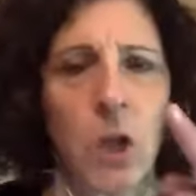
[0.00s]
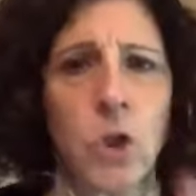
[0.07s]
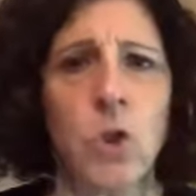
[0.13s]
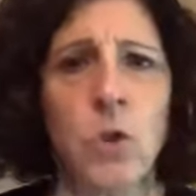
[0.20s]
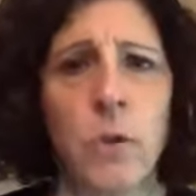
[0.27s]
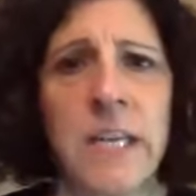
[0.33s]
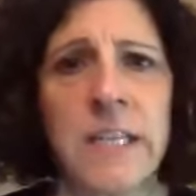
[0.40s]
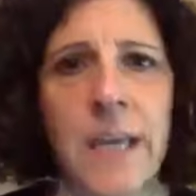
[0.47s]

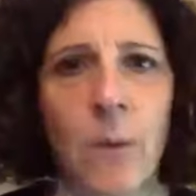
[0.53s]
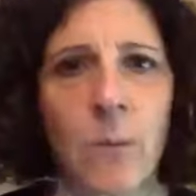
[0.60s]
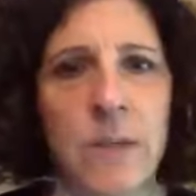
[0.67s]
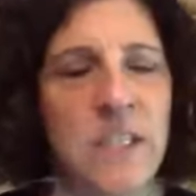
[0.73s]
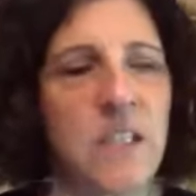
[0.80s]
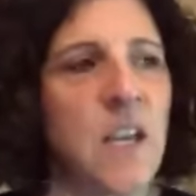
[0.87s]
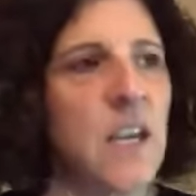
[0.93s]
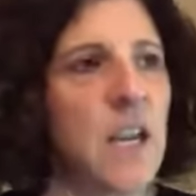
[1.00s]
2 things I was
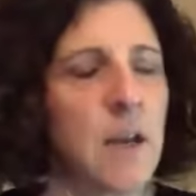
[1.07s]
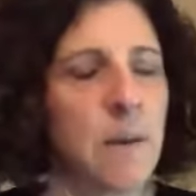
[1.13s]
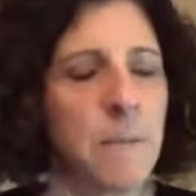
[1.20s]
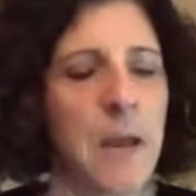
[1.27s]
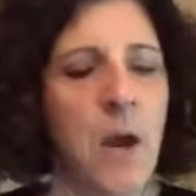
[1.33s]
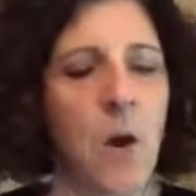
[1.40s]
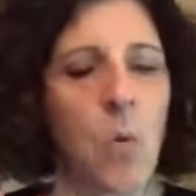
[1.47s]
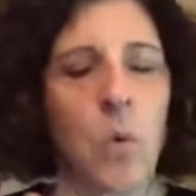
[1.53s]
thinking
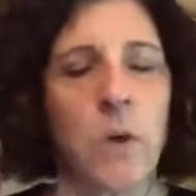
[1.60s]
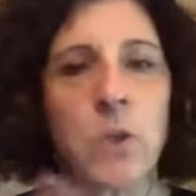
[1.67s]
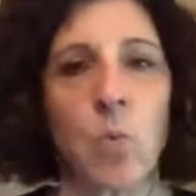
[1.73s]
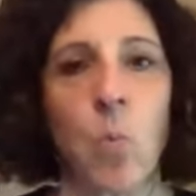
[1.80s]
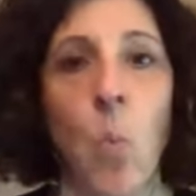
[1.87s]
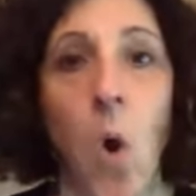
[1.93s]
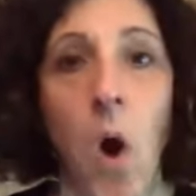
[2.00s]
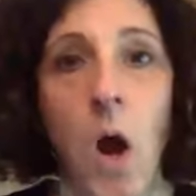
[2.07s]
about was,
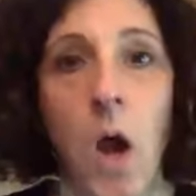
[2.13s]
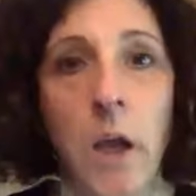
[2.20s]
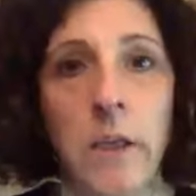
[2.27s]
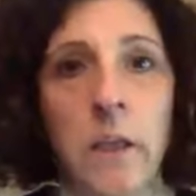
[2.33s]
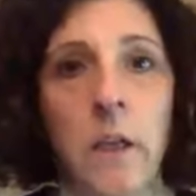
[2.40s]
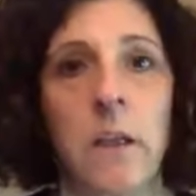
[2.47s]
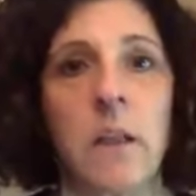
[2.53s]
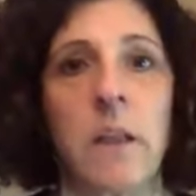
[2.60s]

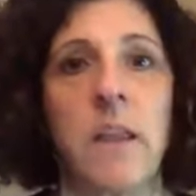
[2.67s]
one,